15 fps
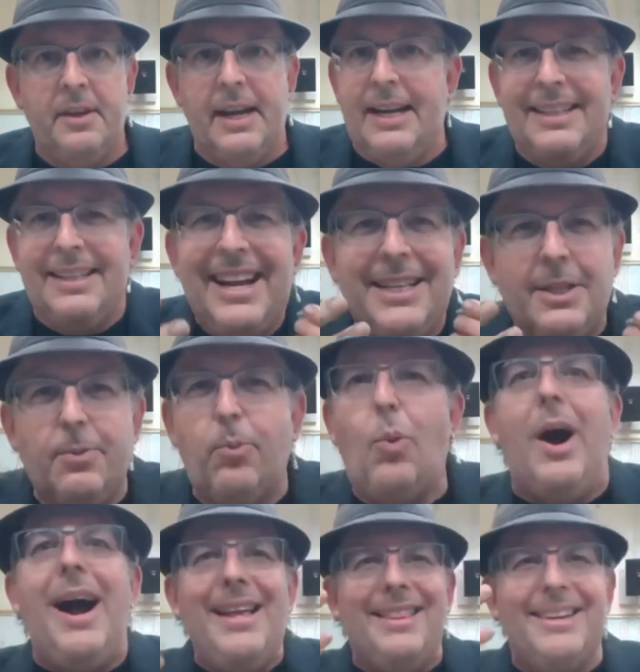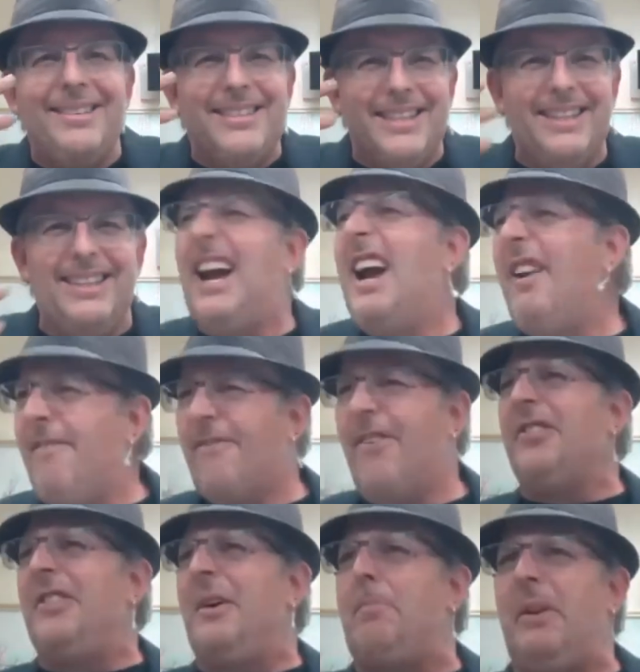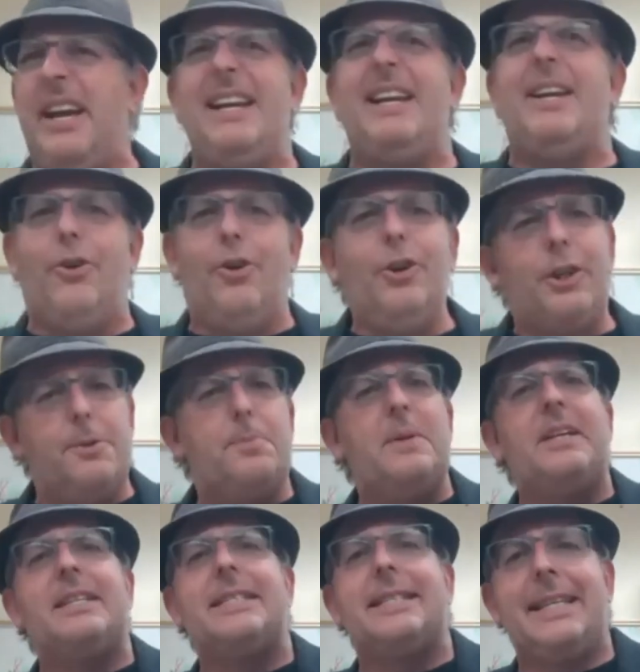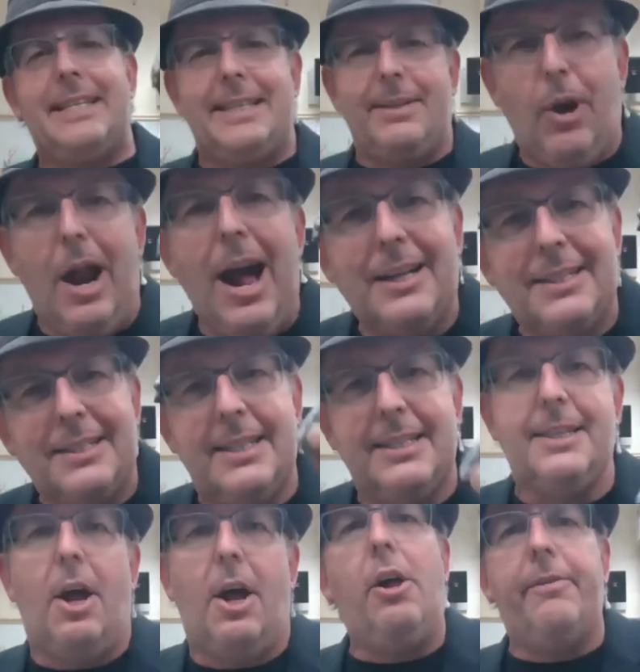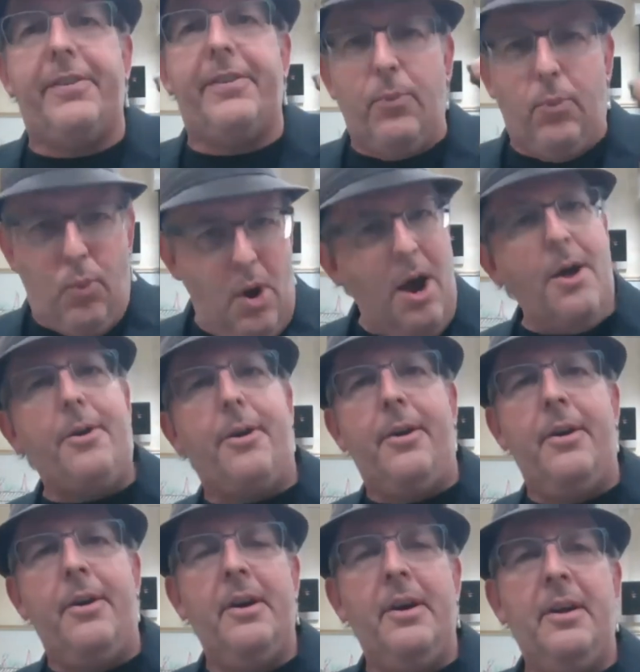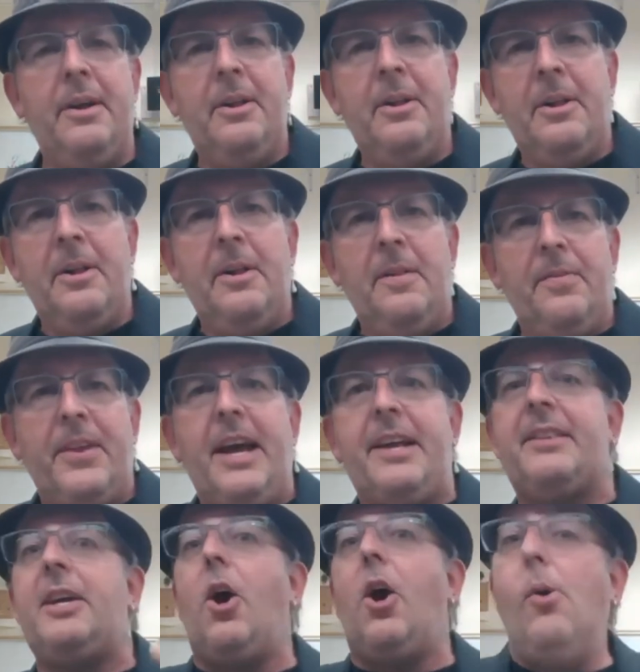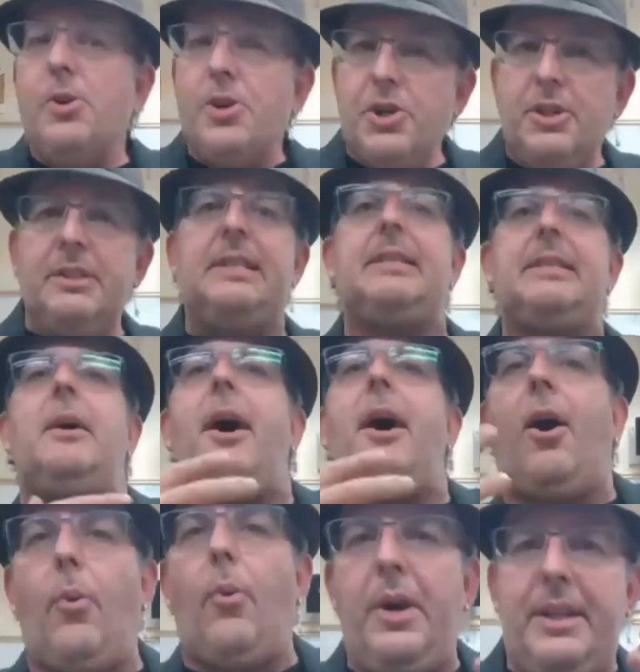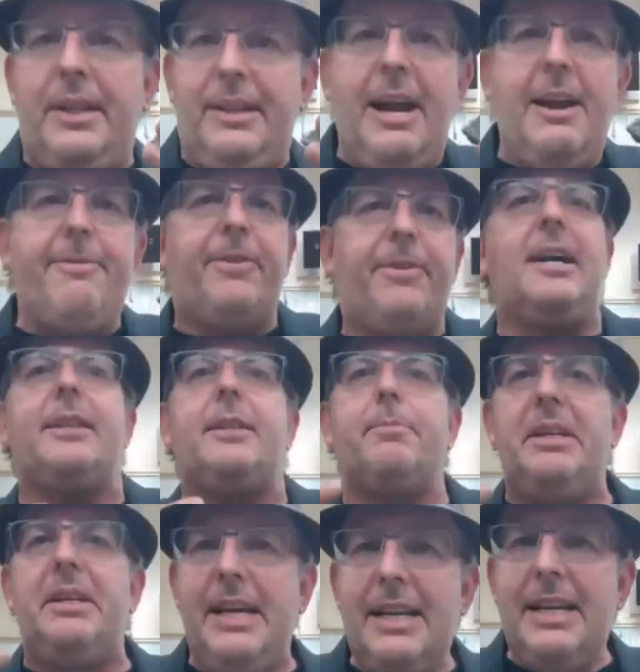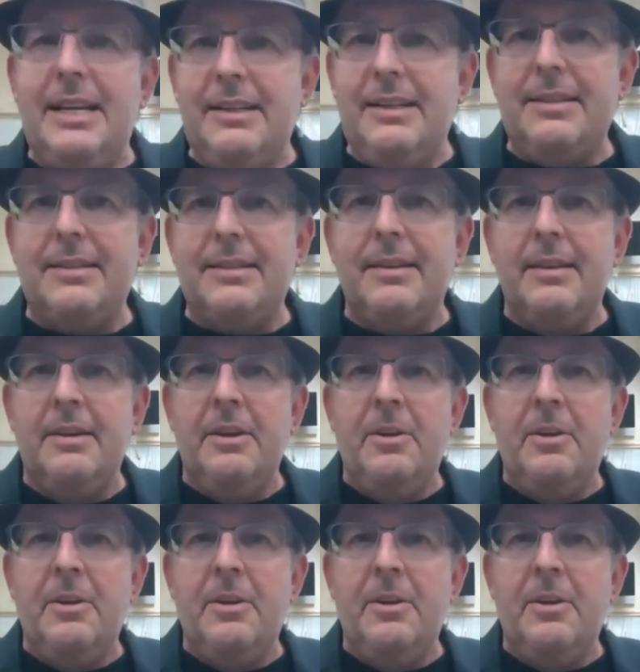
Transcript: And that's why there's life on the planet Earth, is because dis- rocks dissolve in water, and the oceans are where the life got the beginnings.